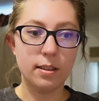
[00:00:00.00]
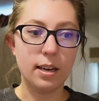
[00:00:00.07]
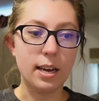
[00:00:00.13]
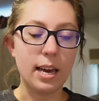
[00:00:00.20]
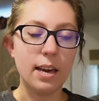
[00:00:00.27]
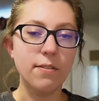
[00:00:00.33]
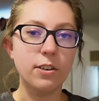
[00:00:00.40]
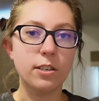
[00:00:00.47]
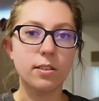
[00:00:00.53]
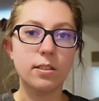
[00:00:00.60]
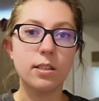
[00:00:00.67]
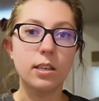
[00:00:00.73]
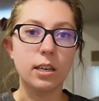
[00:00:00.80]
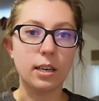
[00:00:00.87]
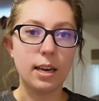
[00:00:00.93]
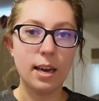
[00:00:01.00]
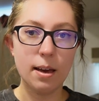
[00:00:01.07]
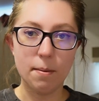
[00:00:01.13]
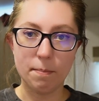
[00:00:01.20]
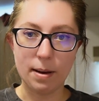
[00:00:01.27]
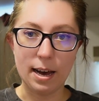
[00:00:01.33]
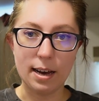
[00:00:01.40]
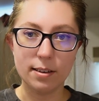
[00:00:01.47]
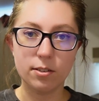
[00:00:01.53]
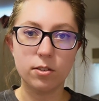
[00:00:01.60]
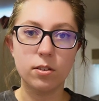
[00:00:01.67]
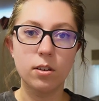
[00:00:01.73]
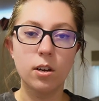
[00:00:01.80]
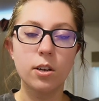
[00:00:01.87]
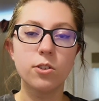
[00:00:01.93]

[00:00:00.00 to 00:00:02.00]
they gave us the camp pass.